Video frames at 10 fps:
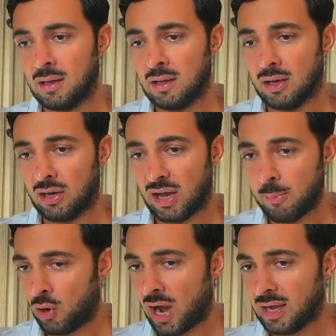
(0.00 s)

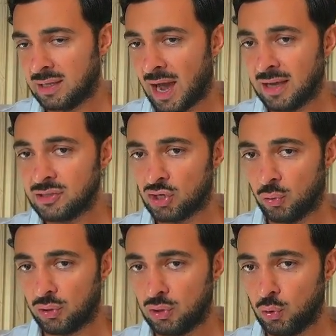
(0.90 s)
MRI 9,
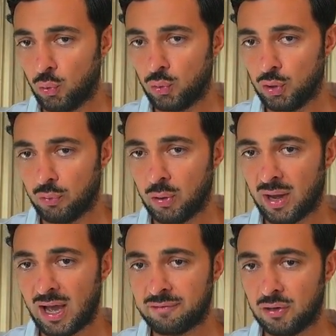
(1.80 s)
so you will
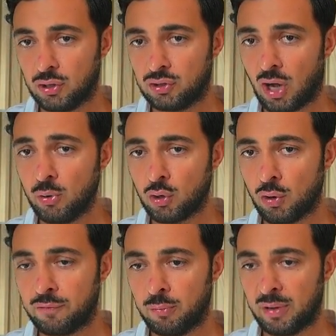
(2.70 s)
have a double
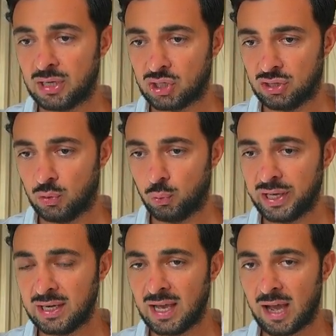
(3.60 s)
confirmation: the
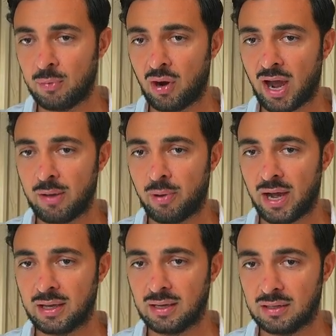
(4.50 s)
weekly MRI
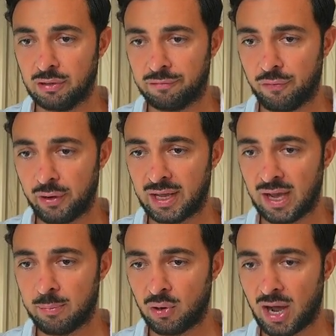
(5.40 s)
buy, the 4 day
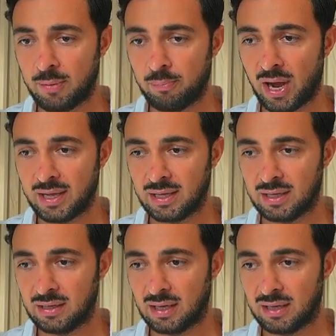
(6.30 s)
MRI buy
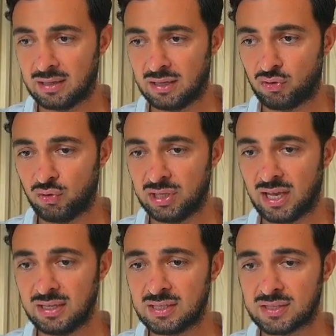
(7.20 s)
in 3
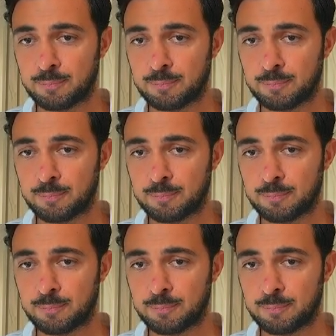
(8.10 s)
days.